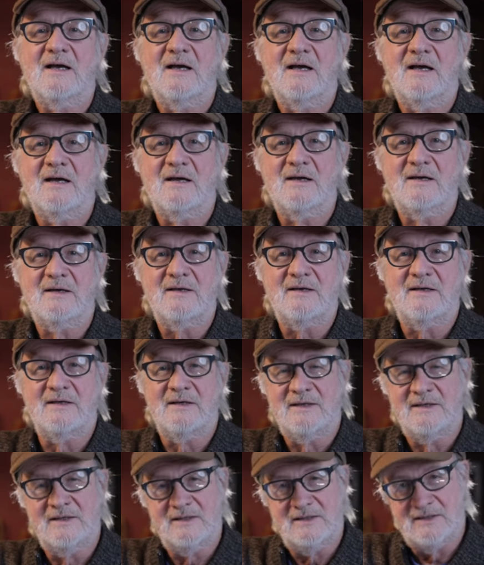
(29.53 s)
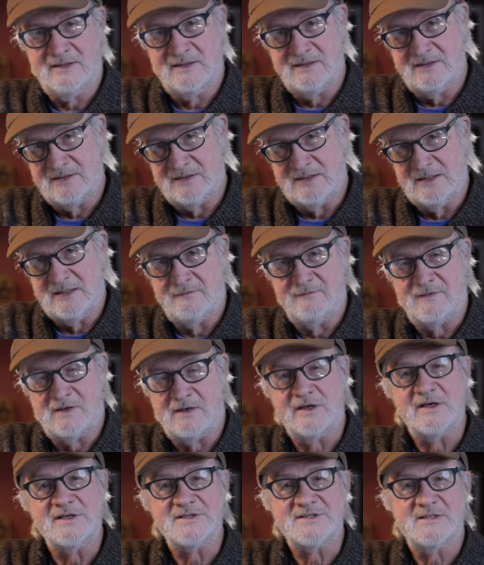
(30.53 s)
uh, in, in, in,
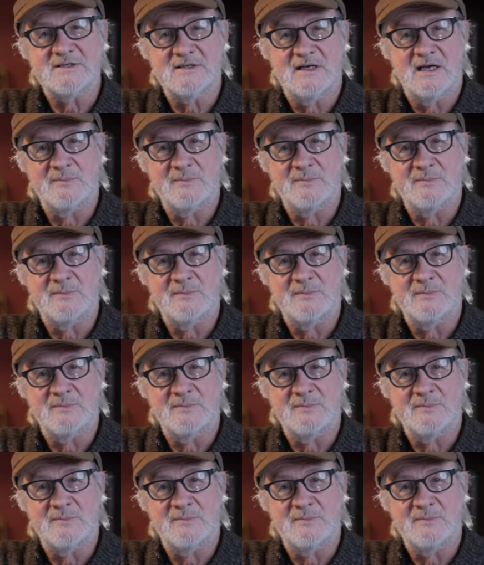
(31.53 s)
various